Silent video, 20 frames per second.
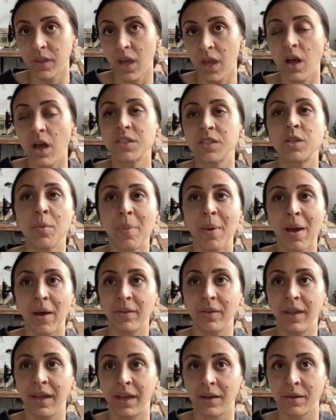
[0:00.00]
also
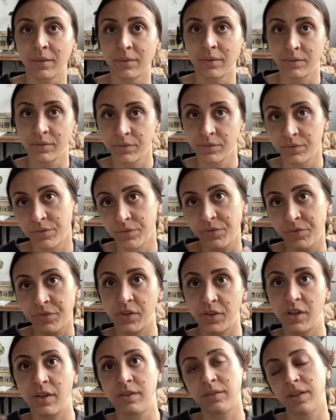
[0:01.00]
about like,
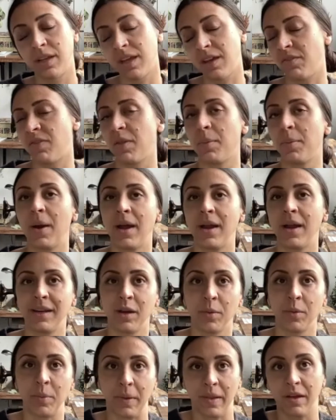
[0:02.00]
forgive the pun
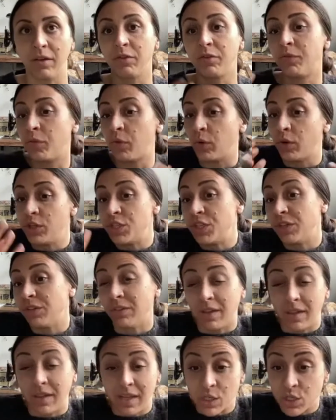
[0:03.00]
here, but like foraging
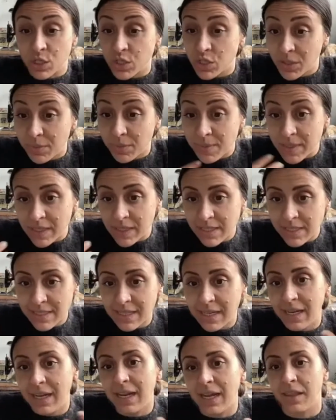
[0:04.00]
relationships in the
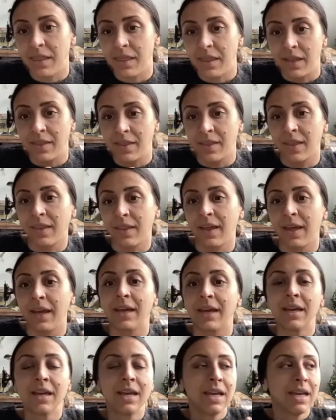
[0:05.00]
city. I think that
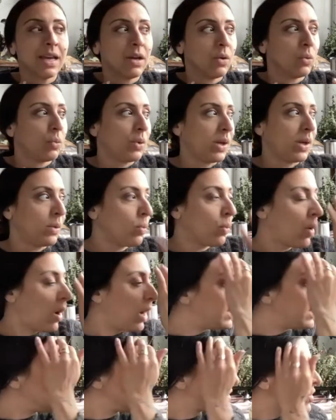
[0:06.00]
like we
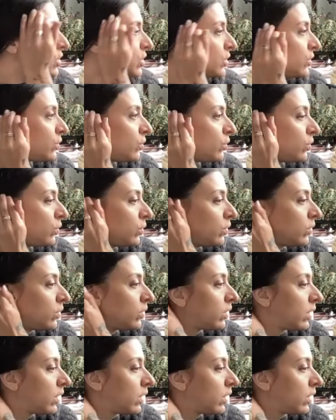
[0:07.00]
want to,